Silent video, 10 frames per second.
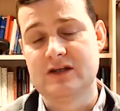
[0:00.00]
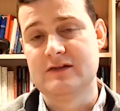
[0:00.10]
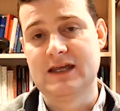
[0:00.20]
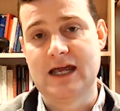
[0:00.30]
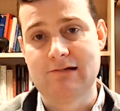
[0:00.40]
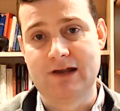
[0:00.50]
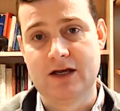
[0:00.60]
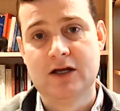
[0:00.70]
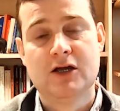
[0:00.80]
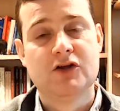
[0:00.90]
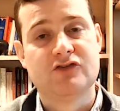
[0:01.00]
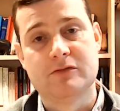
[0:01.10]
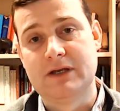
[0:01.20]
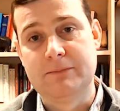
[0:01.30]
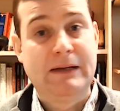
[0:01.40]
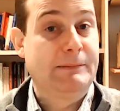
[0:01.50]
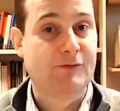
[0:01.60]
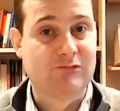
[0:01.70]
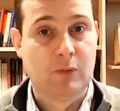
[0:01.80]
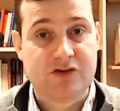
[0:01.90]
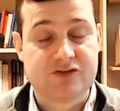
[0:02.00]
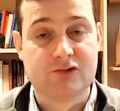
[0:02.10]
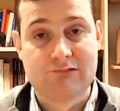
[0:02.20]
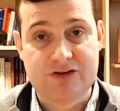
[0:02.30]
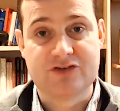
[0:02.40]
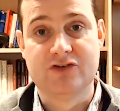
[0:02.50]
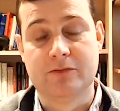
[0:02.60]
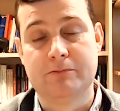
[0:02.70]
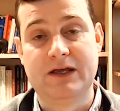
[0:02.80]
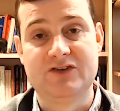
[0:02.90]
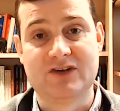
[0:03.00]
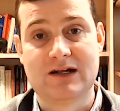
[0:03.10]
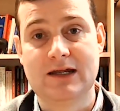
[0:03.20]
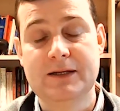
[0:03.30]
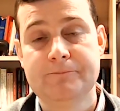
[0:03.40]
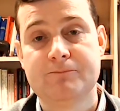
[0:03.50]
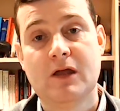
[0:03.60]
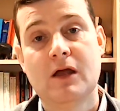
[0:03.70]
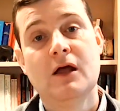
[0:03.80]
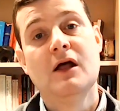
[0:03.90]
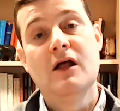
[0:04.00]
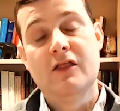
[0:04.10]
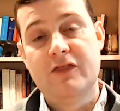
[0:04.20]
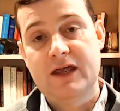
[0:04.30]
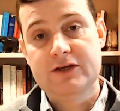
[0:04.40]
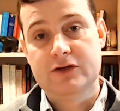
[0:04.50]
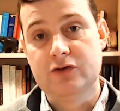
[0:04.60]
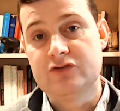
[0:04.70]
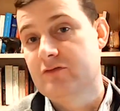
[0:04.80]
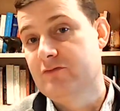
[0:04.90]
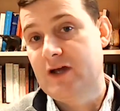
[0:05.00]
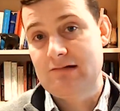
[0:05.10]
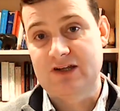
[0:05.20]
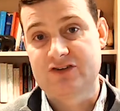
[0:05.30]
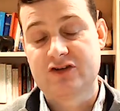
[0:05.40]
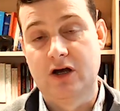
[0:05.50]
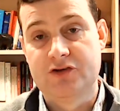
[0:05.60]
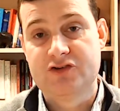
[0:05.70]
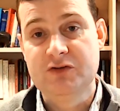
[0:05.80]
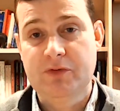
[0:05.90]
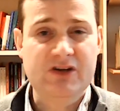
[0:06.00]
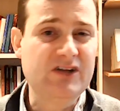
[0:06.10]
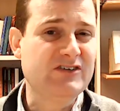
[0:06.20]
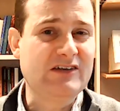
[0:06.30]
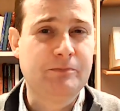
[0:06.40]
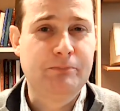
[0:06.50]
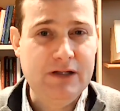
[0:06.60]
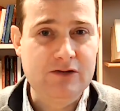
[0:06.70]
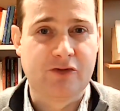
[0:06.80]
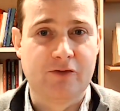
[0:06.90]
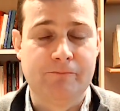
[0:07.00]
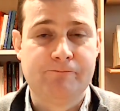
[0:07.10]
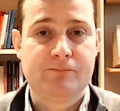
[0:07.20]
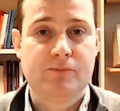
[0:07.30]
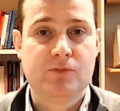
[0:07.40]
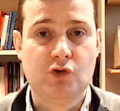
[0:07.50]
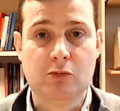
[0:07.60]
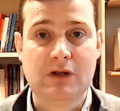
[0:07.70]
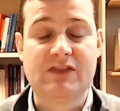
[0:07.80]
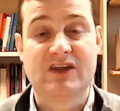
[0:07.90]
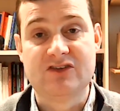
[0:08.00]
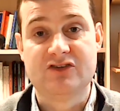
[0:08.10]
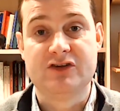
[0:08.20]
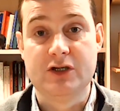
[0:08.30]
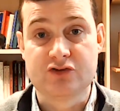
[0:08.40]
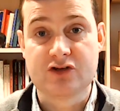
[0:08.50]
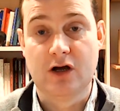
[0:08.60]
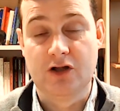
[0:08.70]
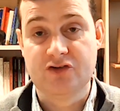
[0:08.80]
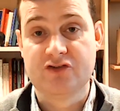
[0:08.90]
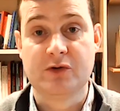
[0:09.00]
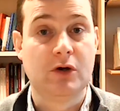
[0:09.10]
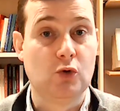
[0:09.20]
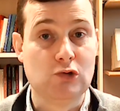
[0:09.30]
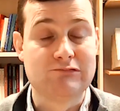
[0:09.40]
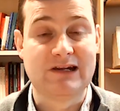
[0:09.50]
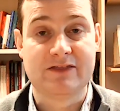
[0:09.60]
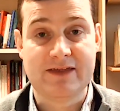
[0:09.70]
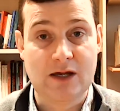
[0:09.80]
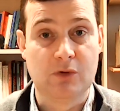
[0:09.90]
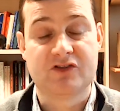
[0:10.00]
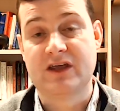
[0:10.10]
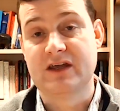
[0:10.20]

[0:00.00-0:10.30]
the area to mean people from Western Christendom, basically, they used various castles, but they didn't tend to build them. Normally they tended to use castles that were already there, which they had